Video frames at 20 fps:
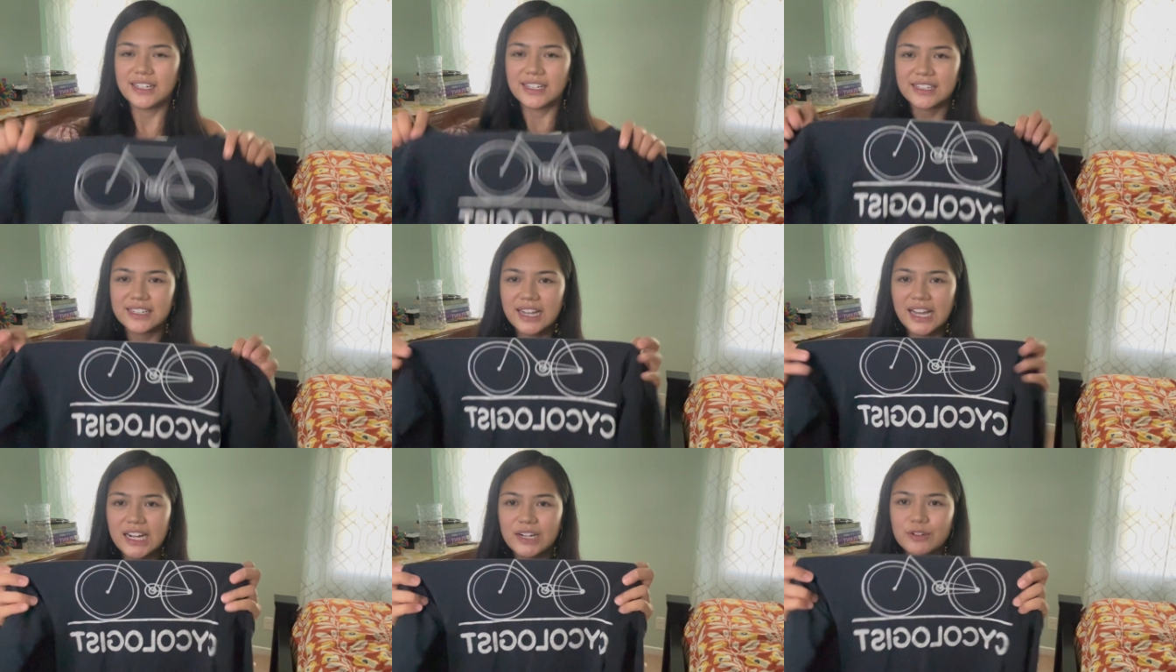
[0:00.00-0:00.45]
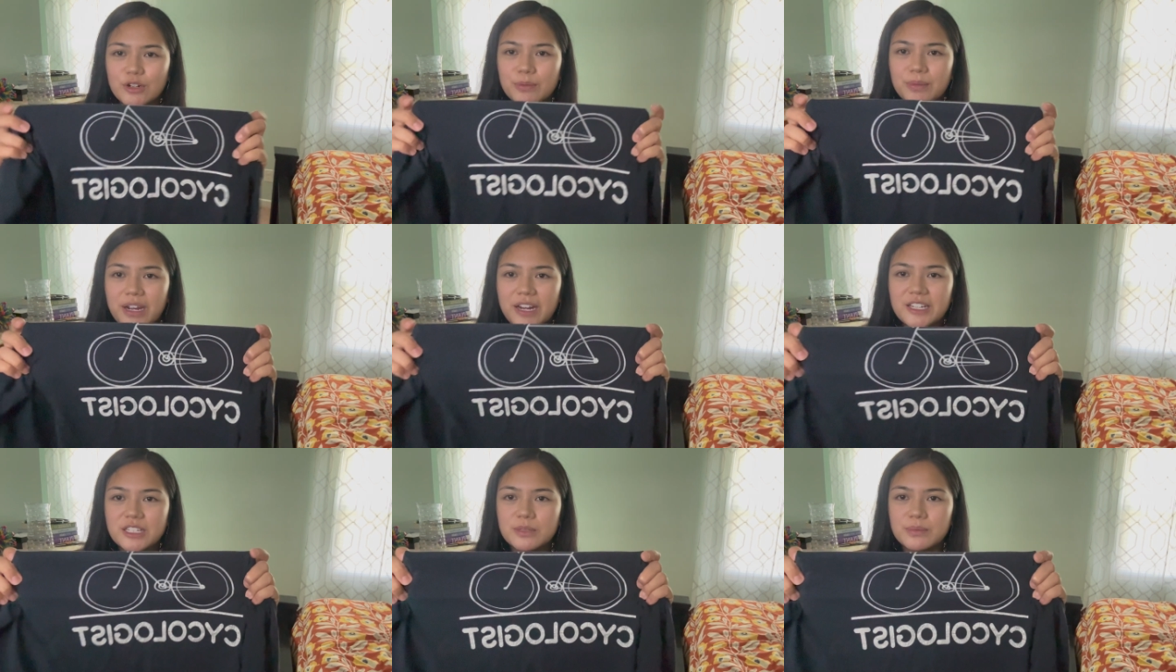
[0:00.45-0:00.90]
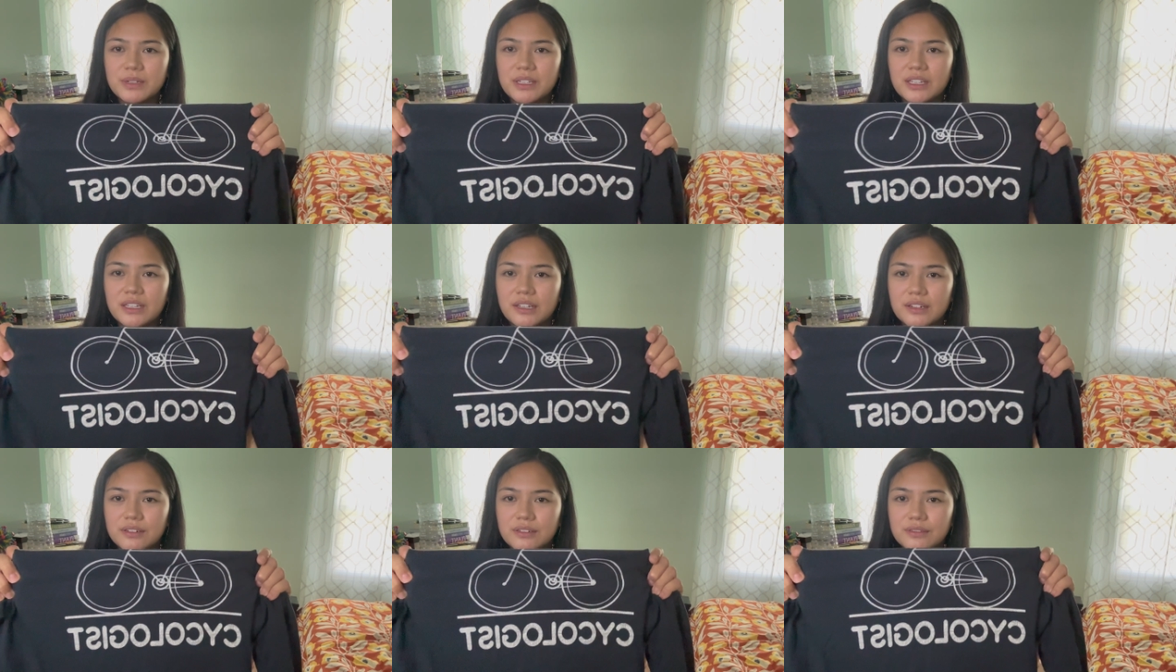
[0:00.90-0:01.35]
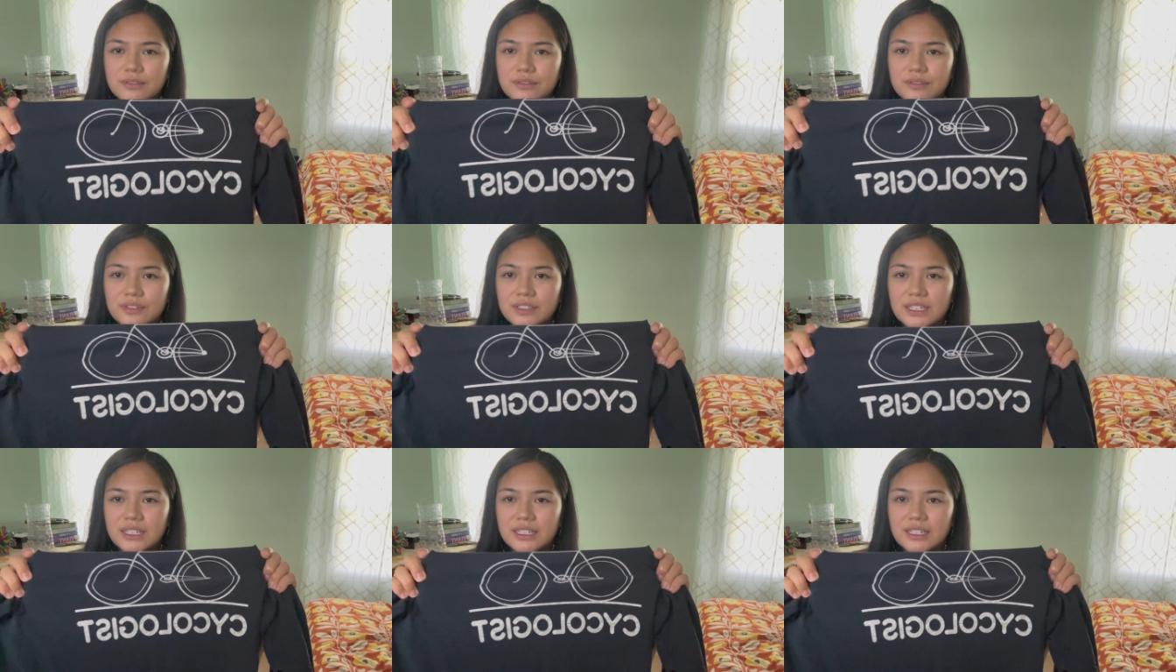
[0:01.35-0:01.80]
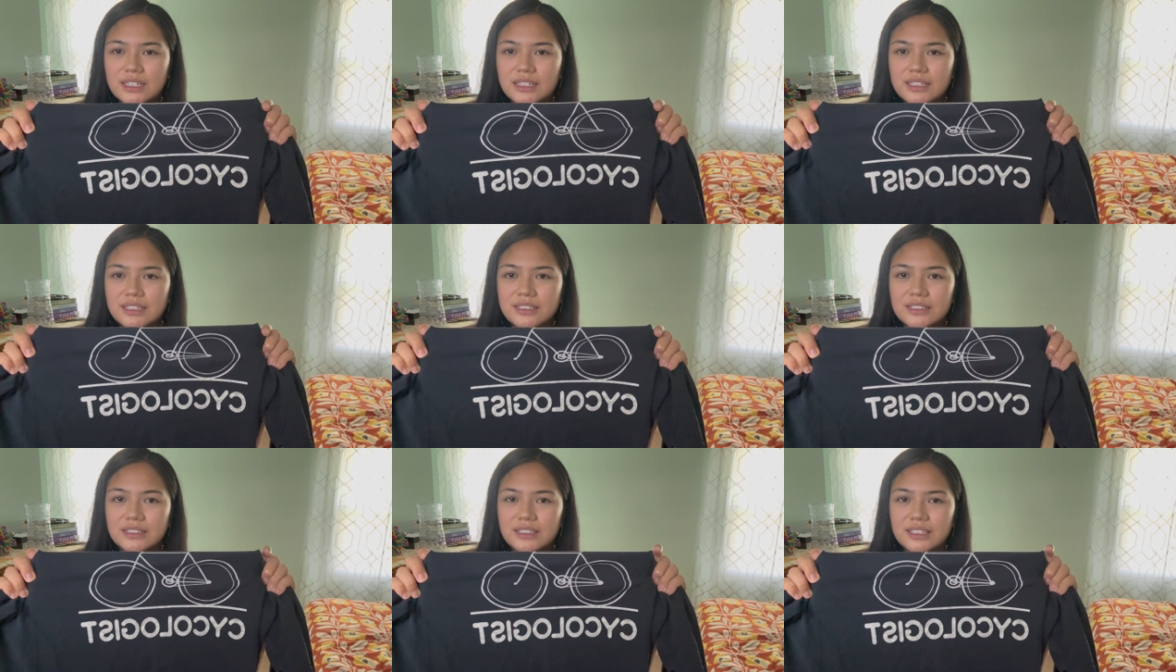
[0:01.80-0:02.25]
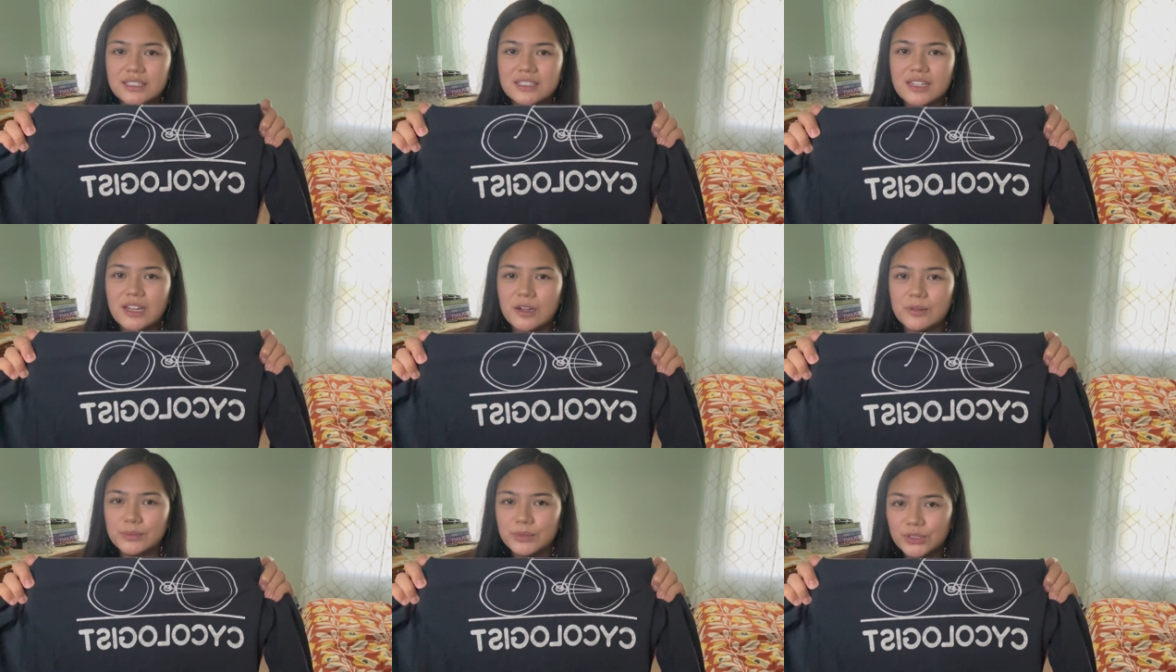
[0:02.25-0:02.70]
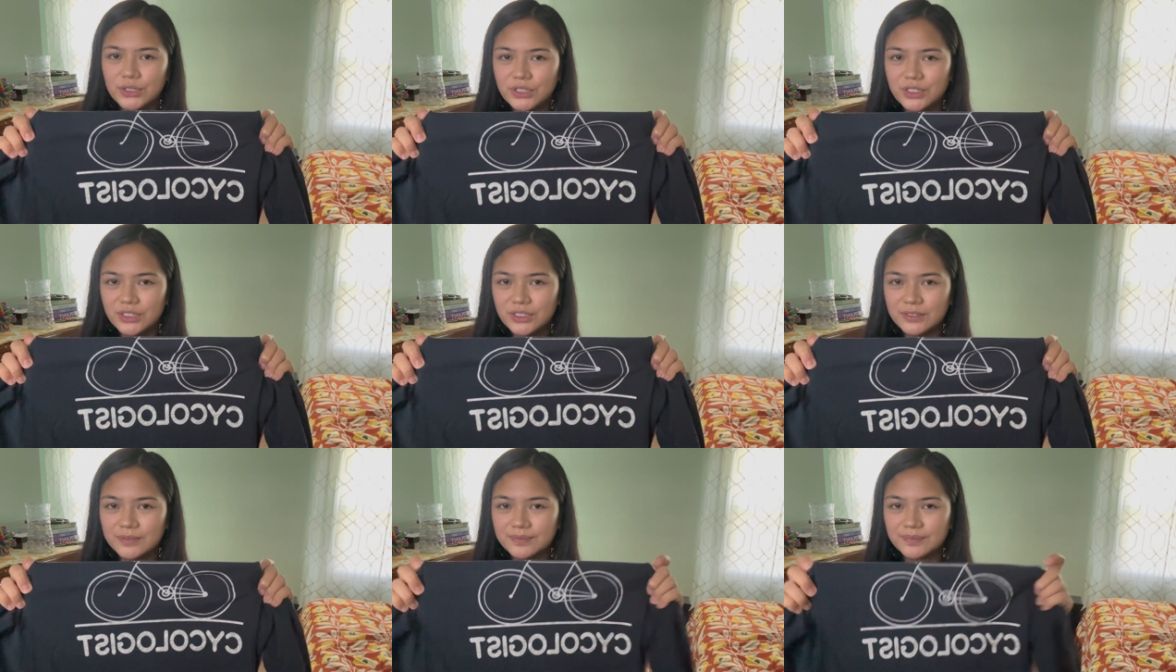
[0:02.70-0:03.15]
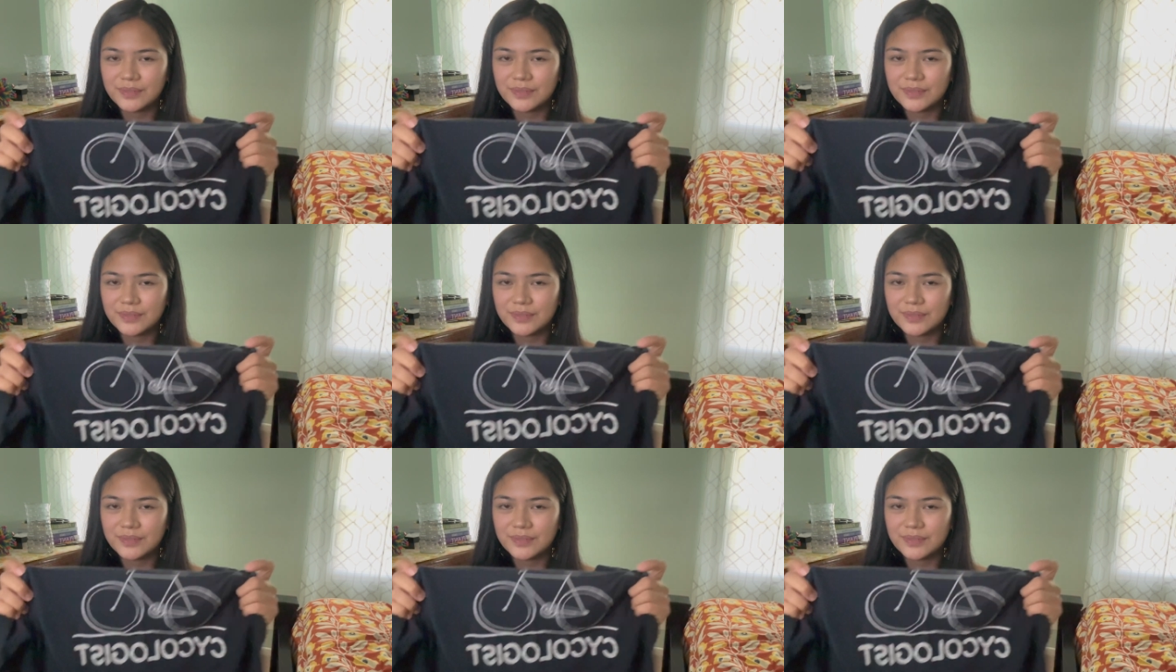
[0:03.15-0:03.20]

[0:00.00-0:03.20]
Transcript: Kind of reminds me of like Tumblr.